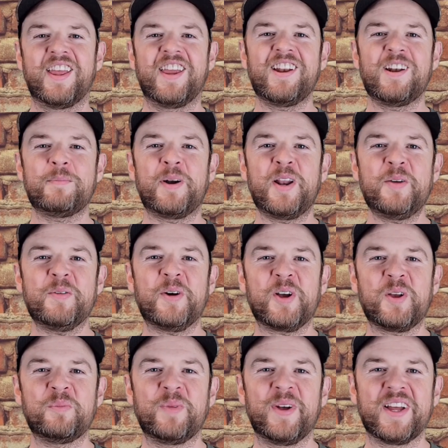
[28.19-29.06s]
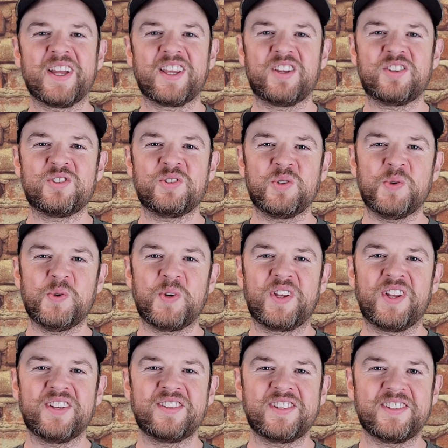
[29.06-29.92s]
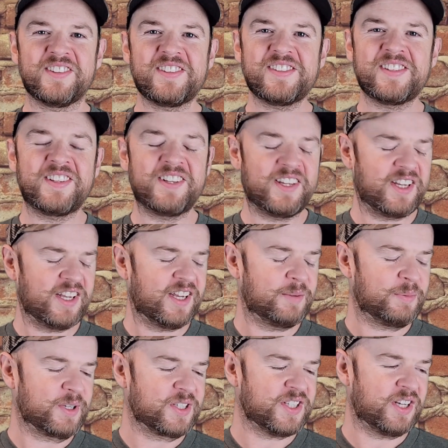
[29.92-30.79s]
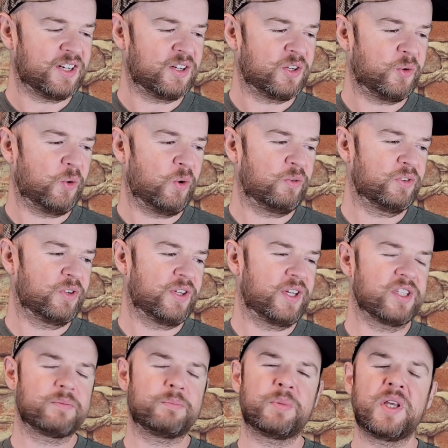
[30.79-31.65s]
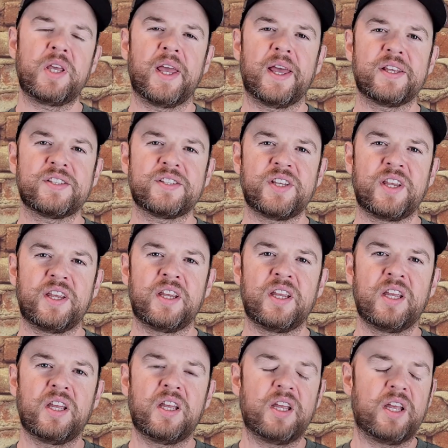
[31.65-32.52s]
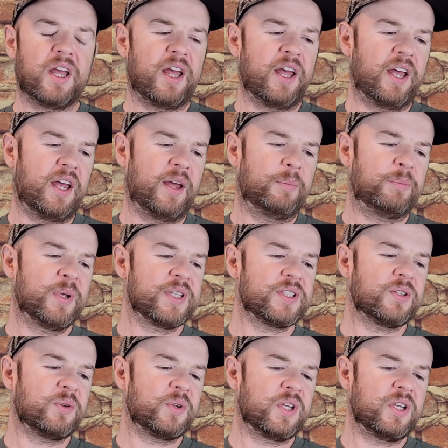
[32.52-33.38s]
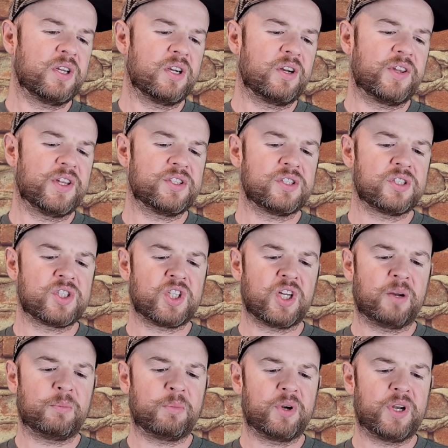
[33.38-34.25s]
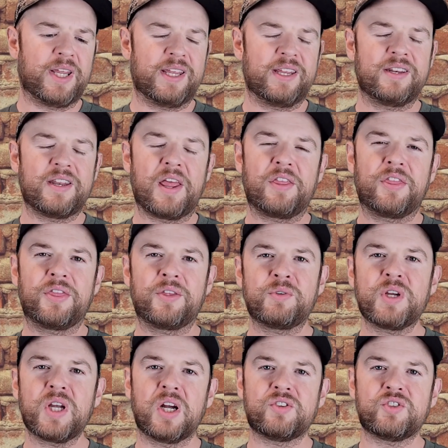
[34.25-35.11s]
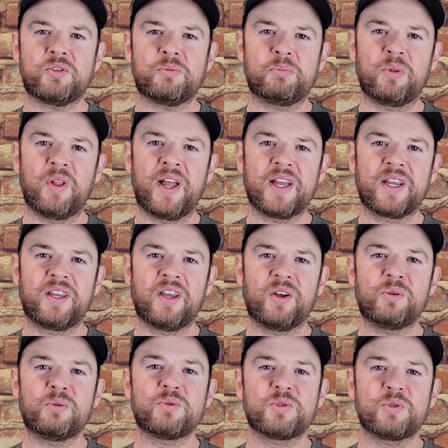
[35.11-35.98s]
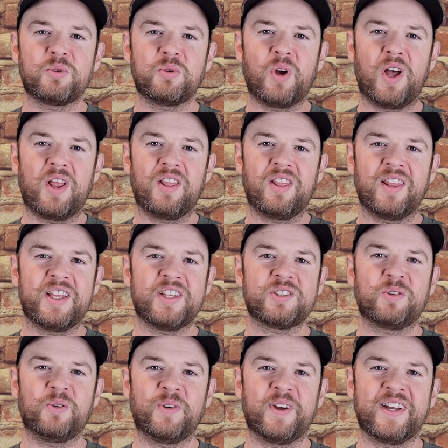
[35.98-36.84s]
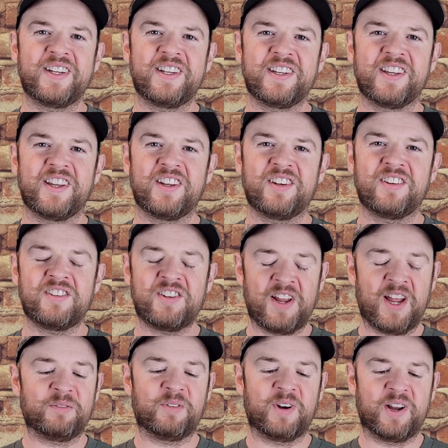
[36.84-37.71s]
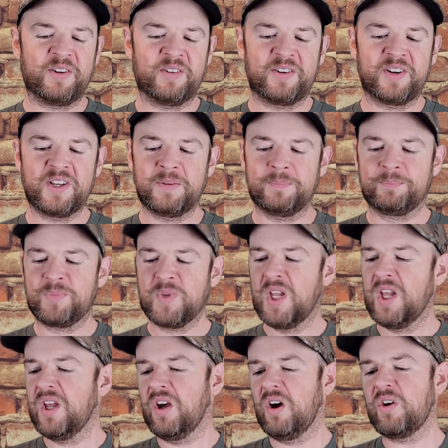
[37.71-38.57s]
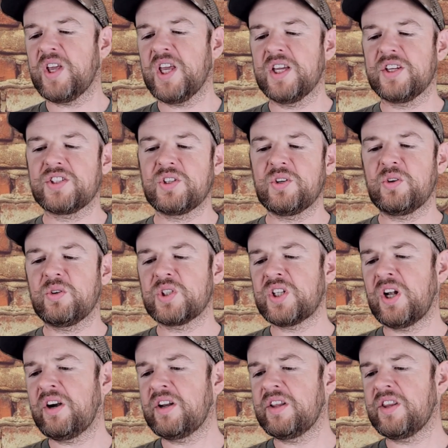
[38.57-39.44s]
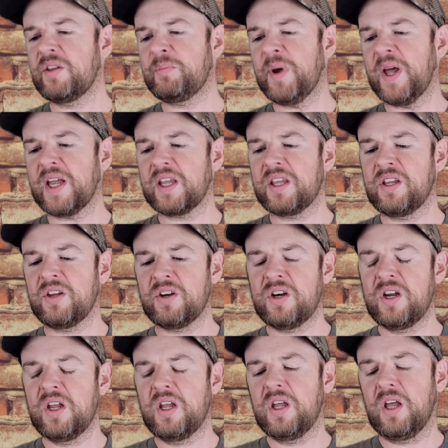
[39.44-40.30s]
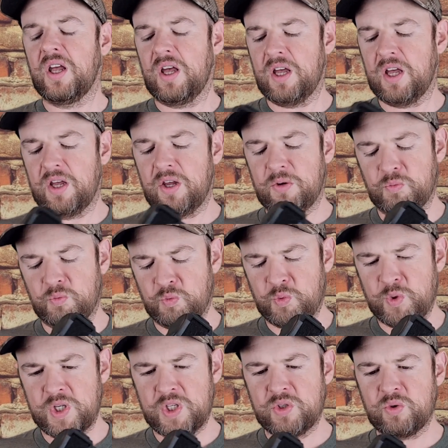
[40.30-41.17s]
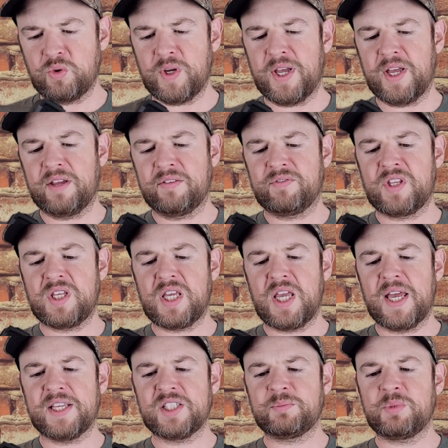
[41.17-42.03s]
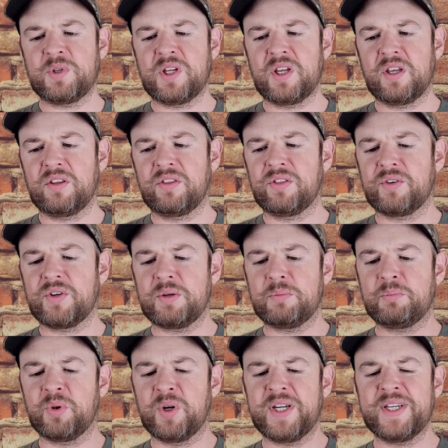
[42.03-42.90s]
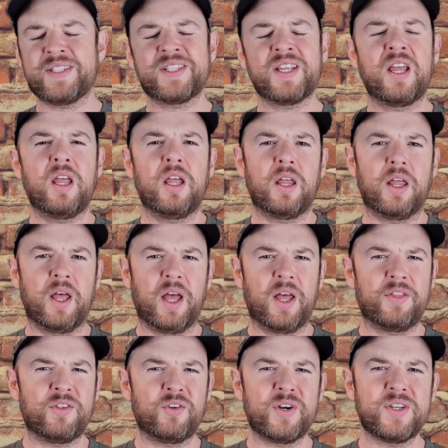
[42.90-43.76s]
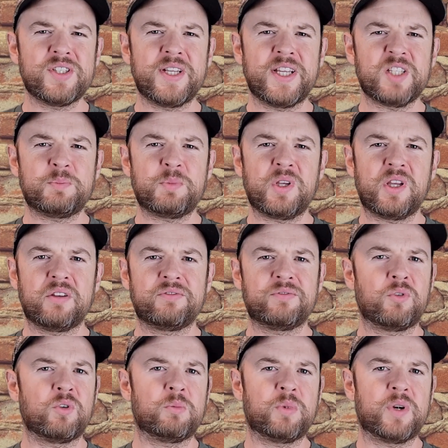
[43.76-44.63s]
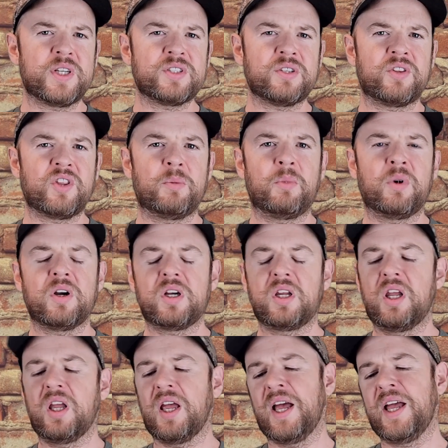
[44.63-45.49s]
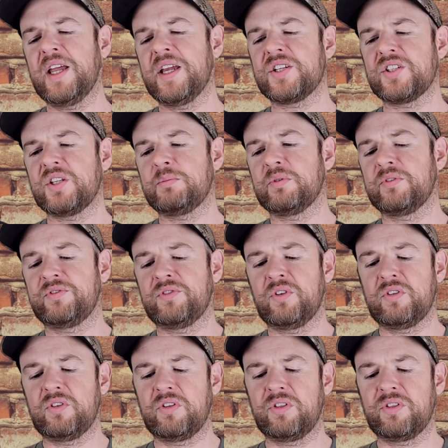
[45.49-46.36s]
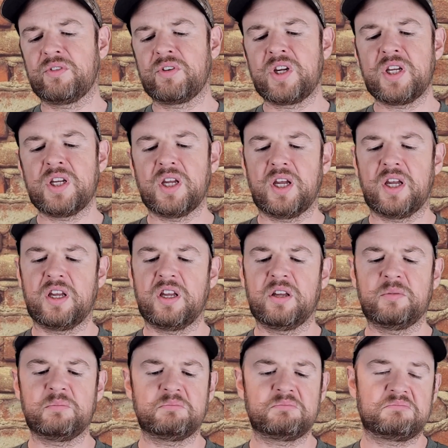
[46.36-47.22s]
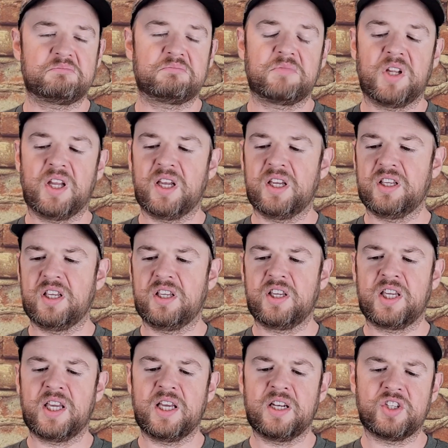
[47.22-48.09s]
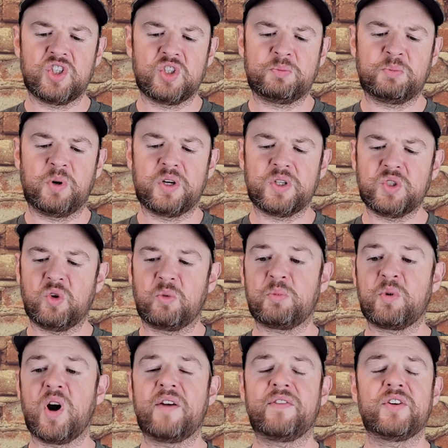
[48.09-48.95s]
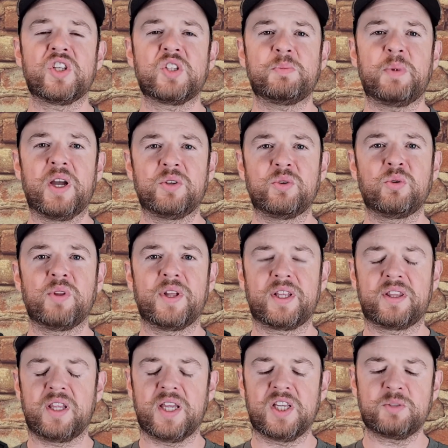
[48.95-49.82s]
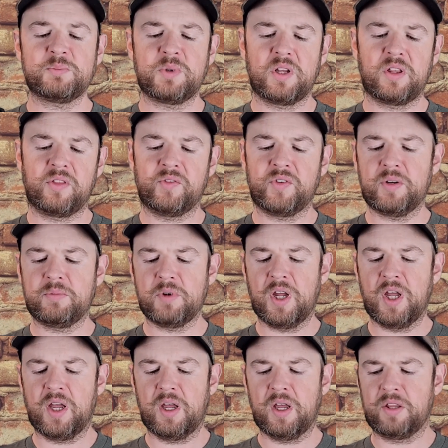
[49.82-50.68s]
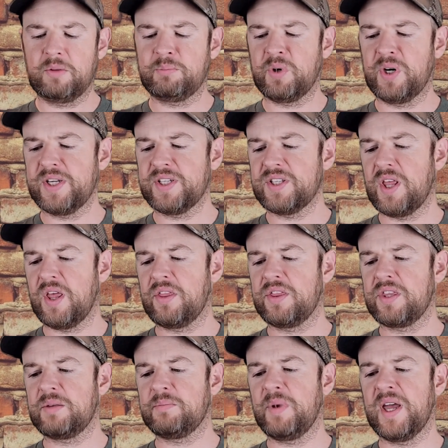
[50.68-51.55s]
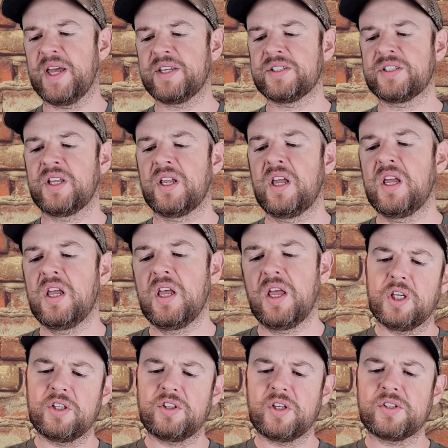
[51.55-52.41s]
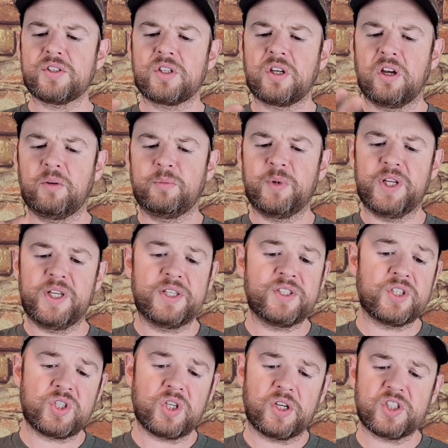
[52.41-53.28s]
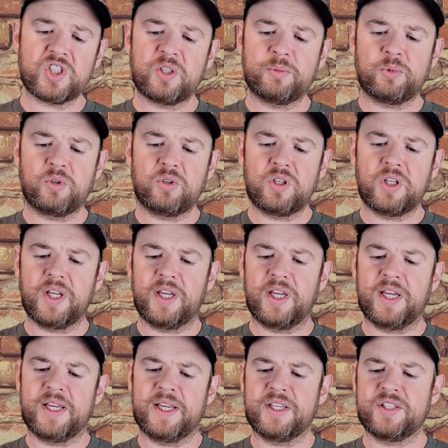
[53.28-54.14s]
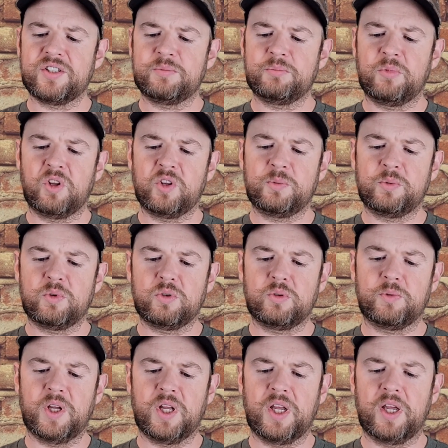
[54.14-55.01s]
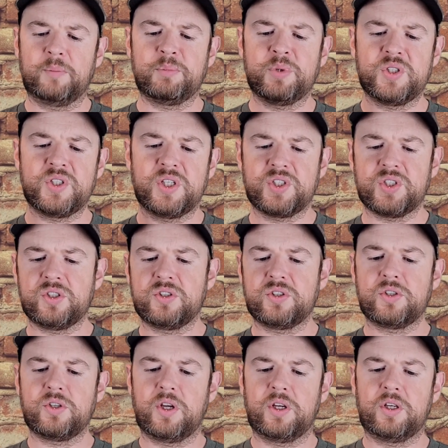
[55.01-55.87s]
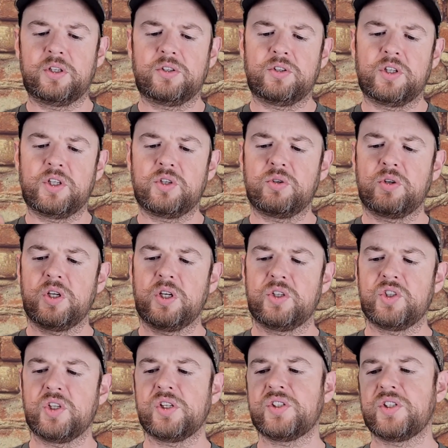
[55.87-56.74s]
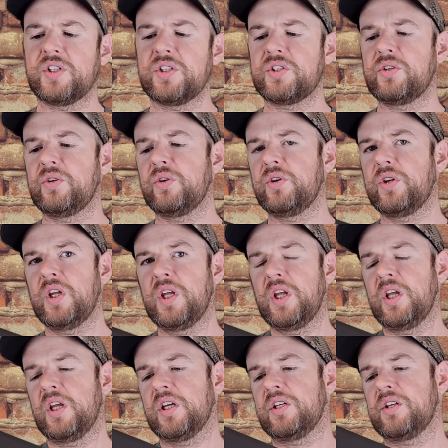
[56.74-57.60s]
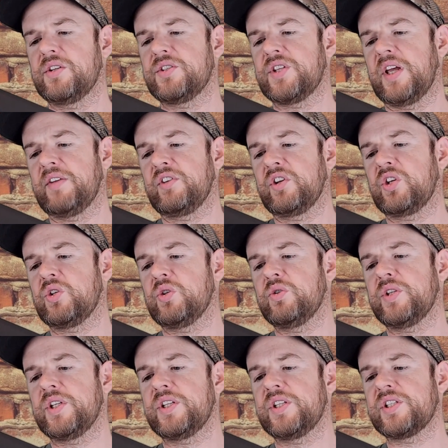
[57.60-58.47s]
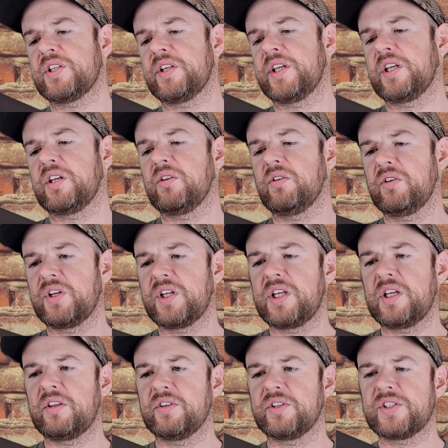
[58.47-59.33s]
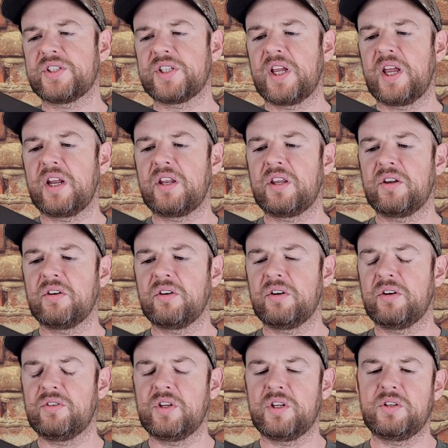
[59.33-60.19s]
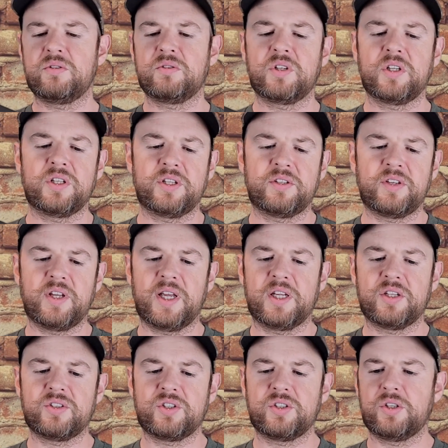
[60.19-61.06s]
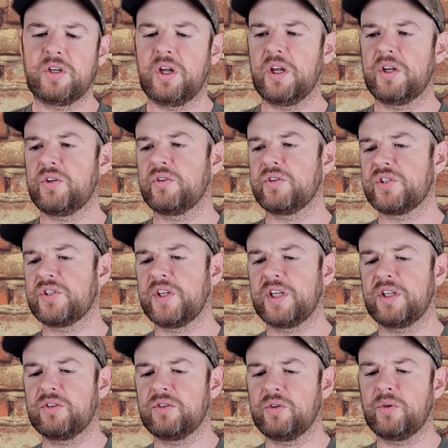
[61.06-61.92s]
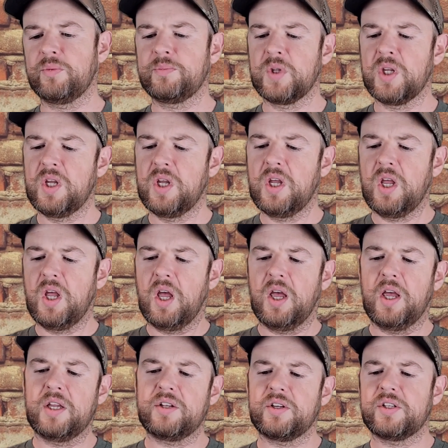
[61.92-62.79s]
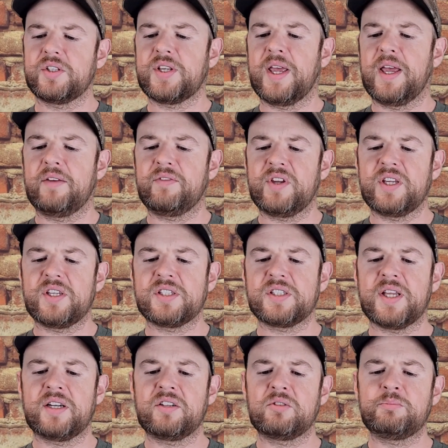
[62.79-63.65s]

everybody, welcome back to Gun Deals. Today I'm excited to go over this PSA uh, pistol here. This is chambered in 300 blackout, so uh, let's go ahead and get dive right on in. Okay, so starting at the back here, uh, we do have the SBA 3 brace. Uh, there is an SBA 4 brace on the market. I actually prefer the 3. Um, I, again, it's just personal preference, but I do like the SBA 3 uh, brace the best. It does come, it is adjustable, it has multiple uh, positions that you can adjust this to. It does have a QD sling on either side here that you can attach uh, your sling to. Uh, it does have a standard